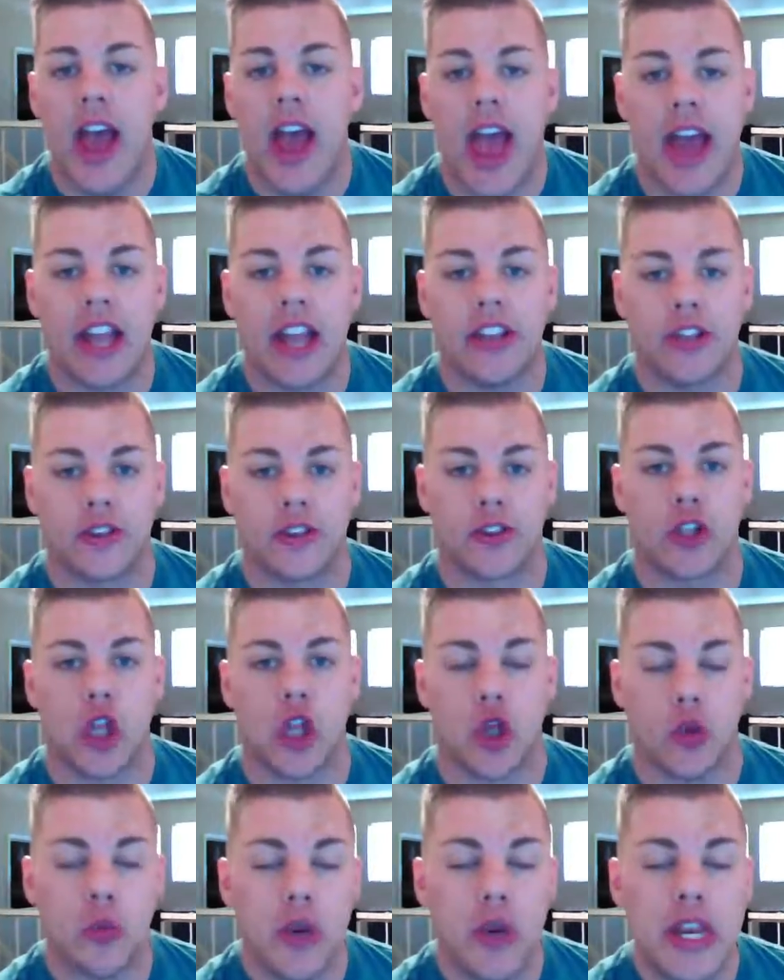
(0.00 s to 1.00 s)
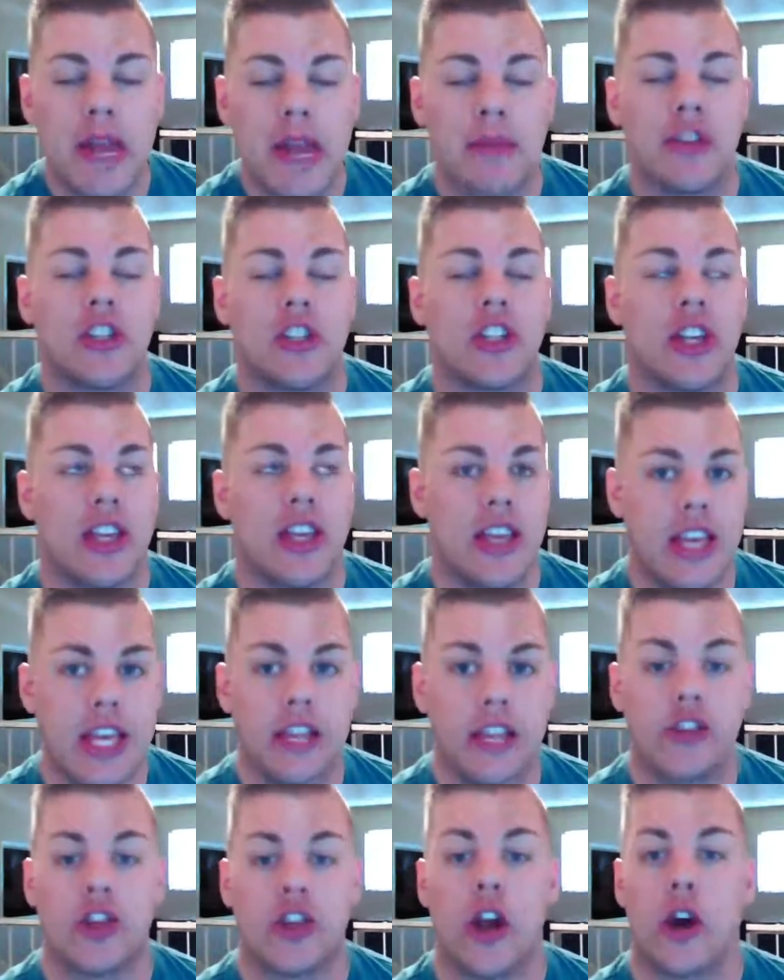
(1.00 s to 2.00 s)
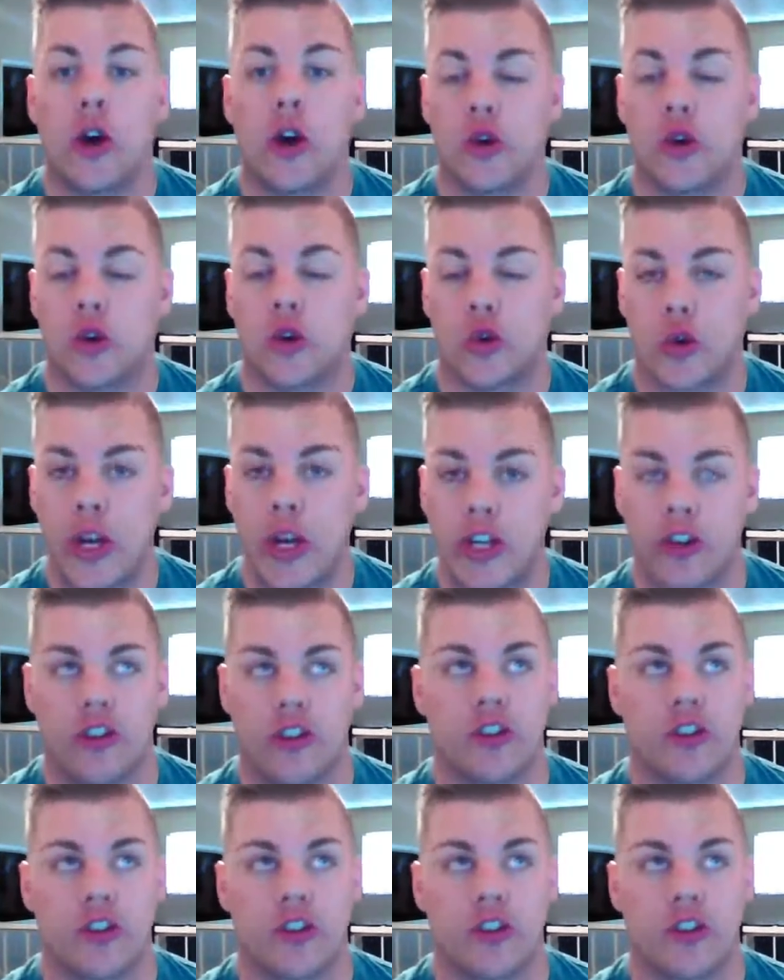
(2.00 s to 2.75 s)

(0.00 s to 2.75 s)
and it deals 3 damage to each creature.